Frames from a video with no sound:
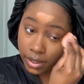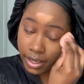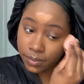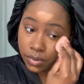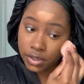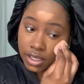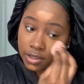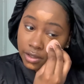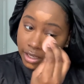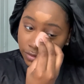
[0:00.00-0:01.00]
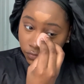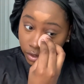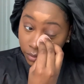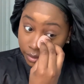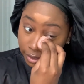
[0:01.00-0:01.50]
like pretty
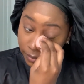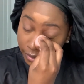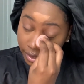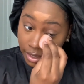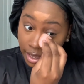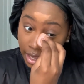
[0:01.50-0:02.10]
infrequently, but